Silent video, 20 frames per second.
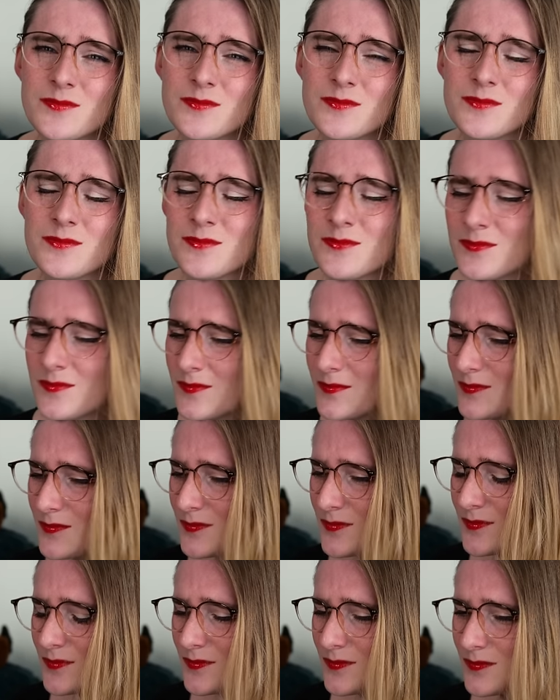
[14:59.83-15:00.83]

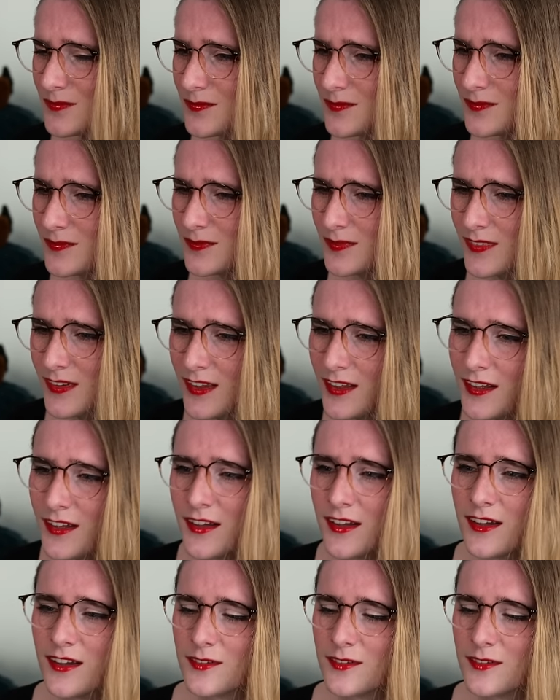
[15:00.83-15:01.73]
(silence)